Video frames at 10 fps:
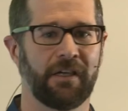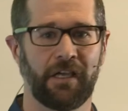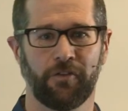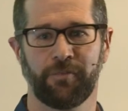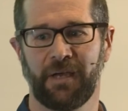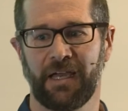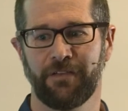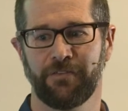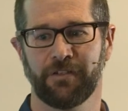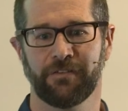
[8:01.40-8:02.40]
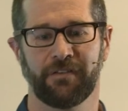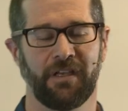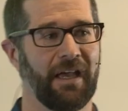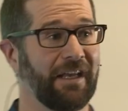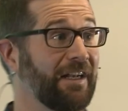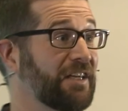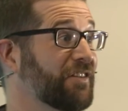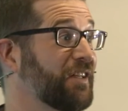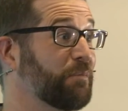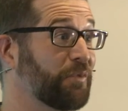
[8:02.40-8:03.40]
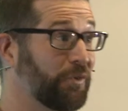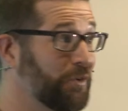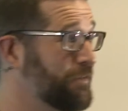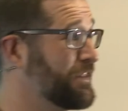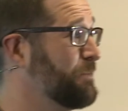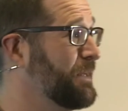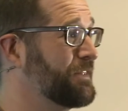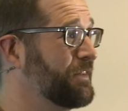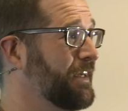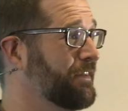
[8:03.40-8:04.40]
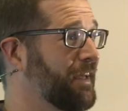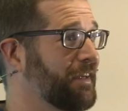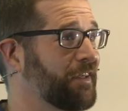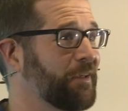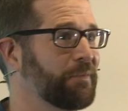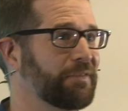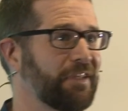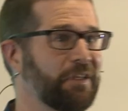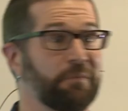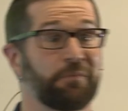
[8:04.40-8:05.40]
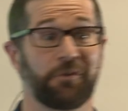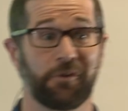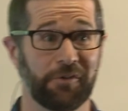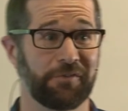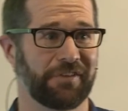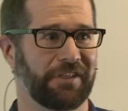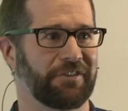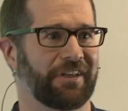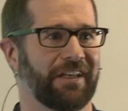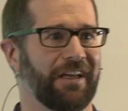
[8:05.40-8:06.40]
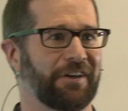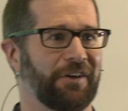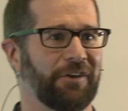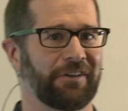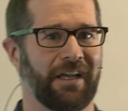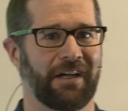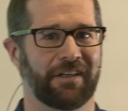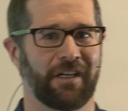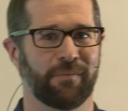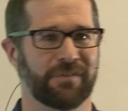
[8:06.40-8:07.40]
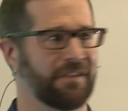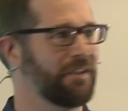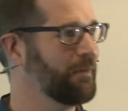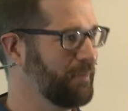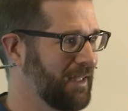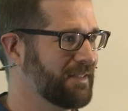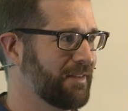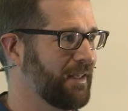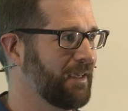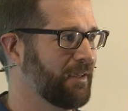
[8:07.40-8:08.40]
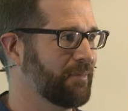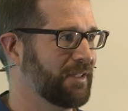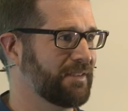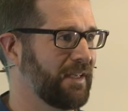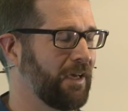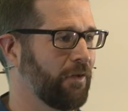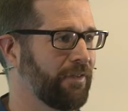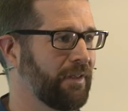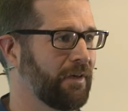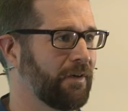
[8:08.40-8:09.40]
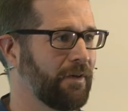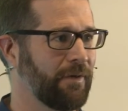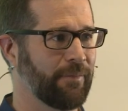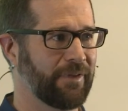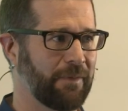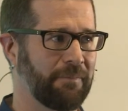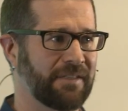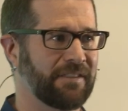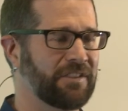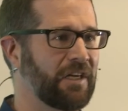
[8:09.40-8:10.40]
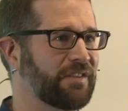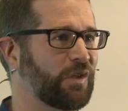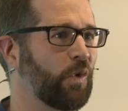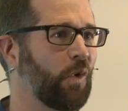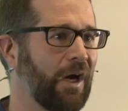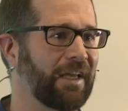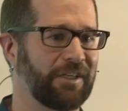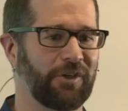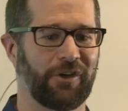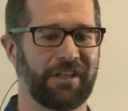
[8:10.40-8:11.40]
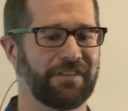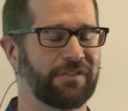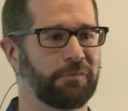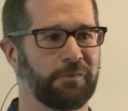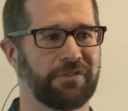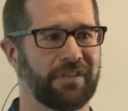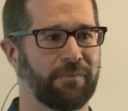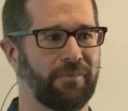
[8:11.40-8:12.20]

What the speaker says: health behaviours. And it actually improves their mental health outcomes. And it improves their drug and alcohol outcomes, plus they're healthier. But that message hasn't quite got into routine